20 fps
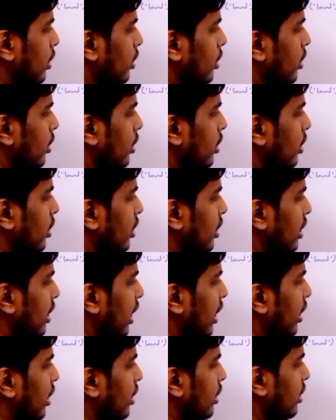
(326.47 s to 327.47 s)
here.
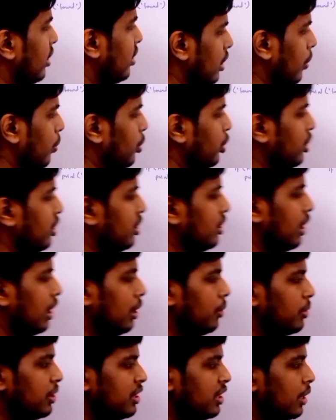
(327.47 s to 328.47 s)
Suppose this
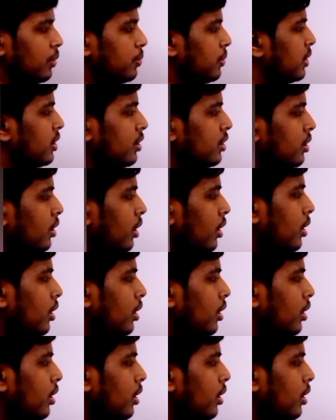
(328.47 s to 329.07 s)
elements I am